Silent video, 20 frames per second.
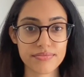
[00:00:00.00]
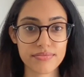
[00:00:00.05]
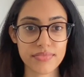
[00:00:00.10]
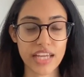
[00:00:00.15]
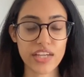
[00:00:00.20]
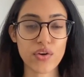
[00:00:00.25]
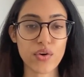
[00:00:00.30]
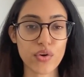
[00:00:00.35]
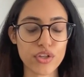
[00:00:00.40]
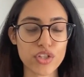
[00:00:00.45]

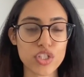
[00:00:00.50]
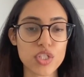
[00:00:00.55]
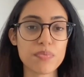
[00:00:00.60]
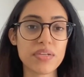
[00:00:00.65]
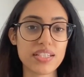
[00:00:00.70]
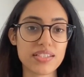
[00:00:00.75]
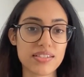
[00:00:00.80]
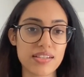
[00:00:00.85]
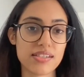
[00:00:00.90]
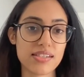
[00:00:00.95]
in order to
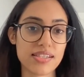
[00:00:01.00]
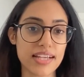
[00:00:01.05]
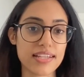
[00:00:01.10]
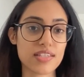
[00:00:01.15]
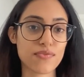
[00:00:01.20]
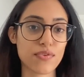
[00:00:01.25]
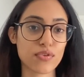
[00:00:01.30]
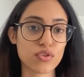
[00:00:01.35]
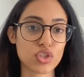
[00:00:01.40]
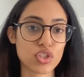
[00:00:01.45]
be a
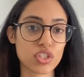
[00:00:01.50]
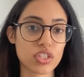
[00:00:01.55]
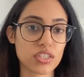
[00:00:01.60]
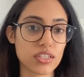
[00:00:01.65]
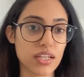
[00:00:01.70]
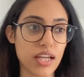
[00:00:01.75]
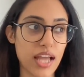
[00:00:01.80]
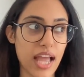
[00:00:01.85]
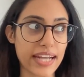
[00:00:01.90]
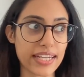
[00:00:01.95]
successful
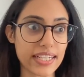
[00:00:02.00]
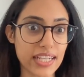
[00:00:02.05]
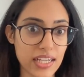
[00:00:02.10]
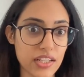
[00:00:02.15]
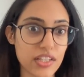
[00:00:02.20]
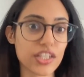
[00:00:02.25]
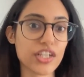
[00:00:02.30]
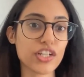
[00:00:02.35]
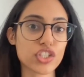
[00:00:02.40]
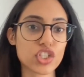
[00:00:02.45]
and
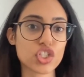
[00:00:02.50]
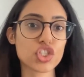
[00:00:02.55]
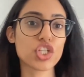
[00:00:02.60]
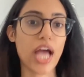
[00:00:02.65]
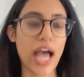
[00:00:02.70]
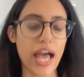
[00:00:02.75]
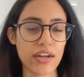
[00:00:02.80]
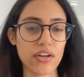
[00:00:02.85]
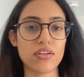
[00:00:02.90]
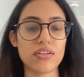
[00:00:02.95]
clear
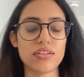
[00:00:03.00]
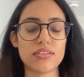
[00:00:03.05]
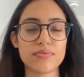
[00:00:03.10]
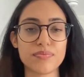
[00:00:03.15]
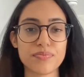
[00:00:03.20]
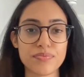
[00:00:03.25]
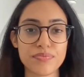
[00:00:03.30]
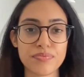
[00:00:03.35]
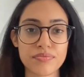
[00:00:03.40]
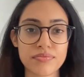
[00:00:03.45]
channel
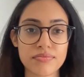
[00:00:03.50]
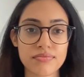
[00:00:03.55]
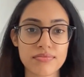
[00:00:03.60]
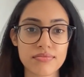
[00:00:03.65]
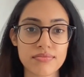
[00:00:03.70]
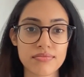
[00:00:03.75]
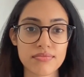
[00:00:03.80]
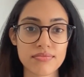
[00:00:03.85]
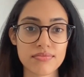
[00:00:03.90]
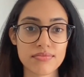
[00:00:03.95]

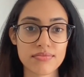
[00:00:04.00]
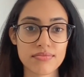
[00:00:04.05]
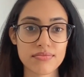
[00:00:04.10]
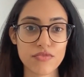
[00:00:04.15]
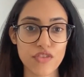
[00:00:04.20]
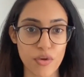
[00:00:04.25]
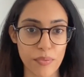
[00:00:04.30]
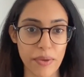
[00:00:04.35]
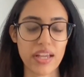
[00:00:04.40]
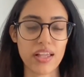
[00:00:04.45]

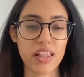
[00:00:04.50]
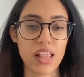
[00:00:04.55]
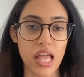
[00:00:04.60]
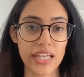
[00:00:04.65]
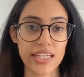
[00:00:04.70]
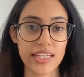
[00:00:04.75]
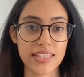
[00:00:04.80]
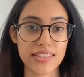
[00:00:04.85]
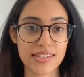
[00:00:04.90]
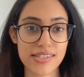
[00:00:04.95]
for my
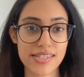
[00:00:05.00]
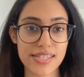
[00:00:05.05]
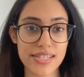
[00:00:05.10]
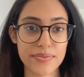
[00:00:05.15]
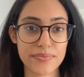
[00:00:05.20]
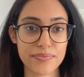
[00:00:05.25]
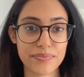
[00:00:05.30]
clients.